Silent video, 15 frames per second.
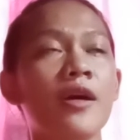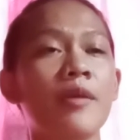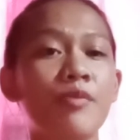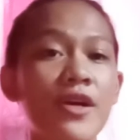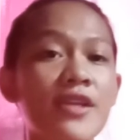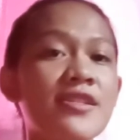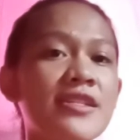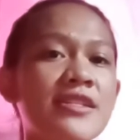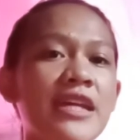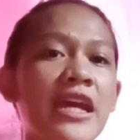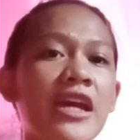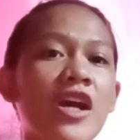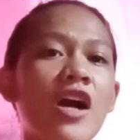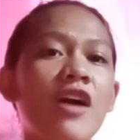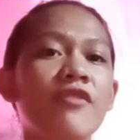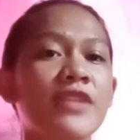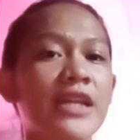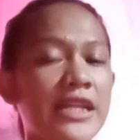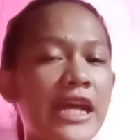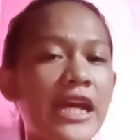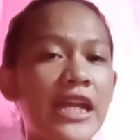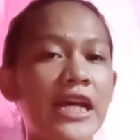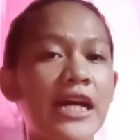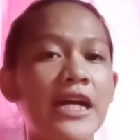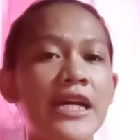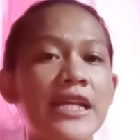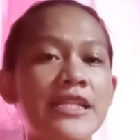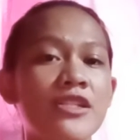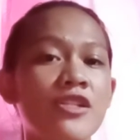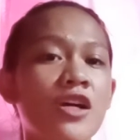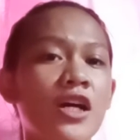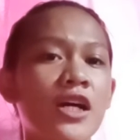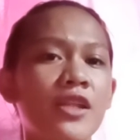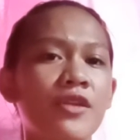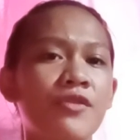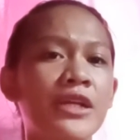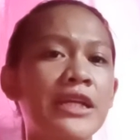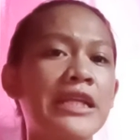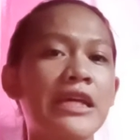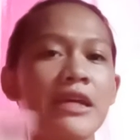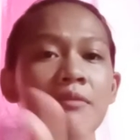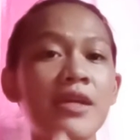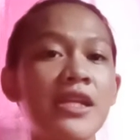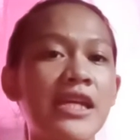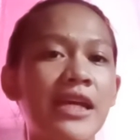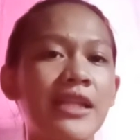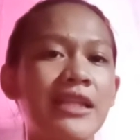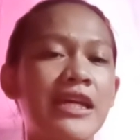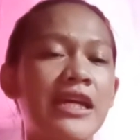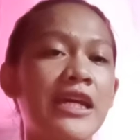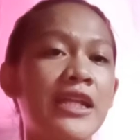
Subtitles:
processing of the data is not really immediately.